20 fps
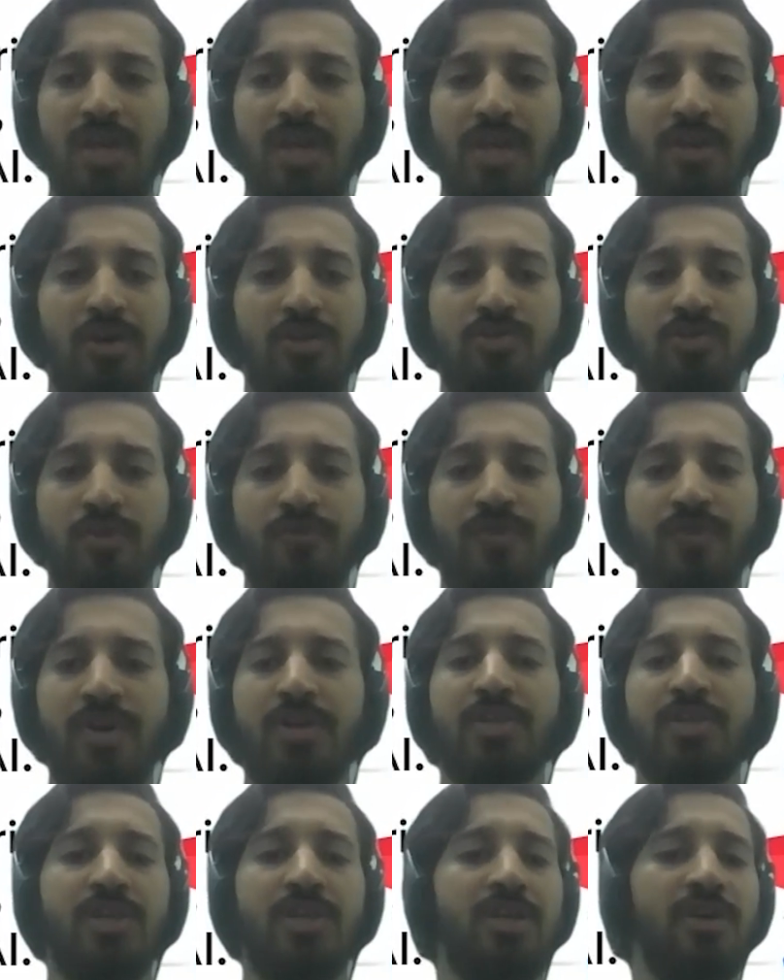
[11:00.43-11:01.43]
and also for a
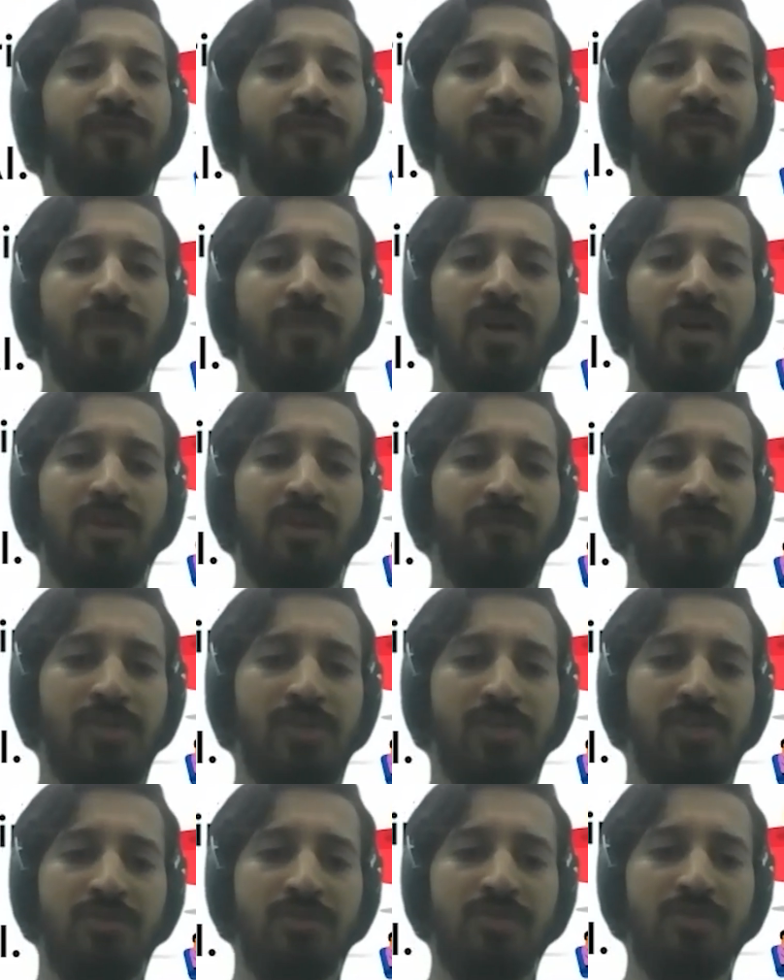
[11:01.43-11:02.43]
ton of other
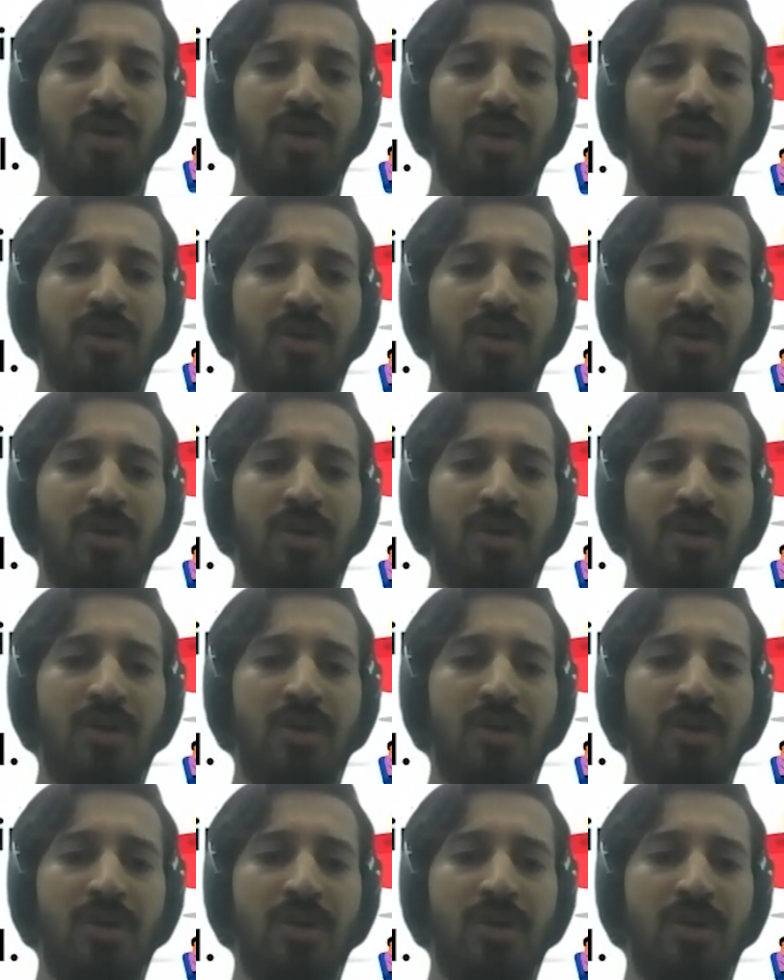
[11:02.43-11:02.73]
features.